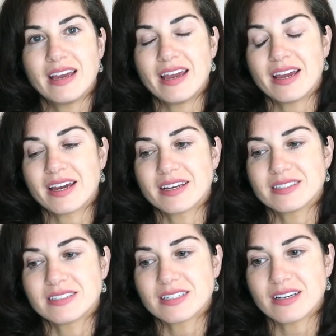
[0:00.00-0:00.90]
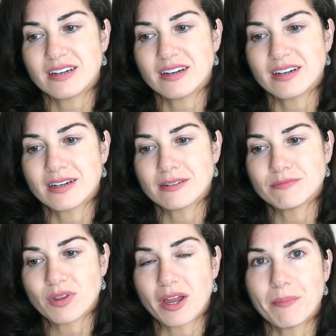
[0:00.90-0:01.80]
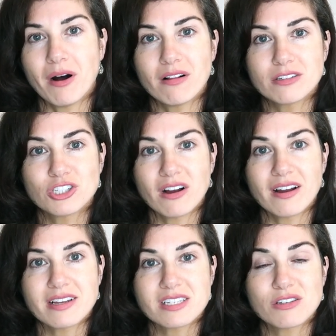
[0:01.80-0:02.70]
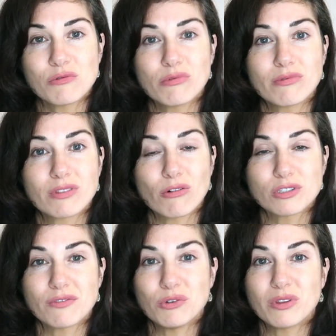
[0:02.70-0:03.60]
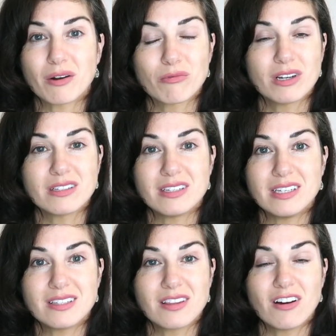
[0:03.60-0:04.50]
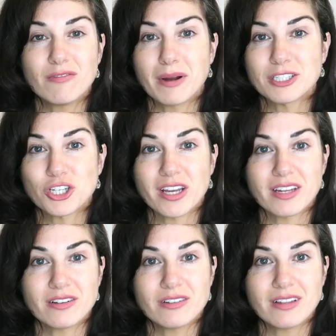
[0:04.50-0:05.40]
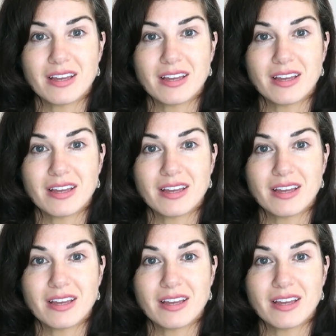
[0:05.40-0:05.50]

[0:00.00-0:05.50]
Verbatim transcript: and um, I apologize to those of you that really love my channel.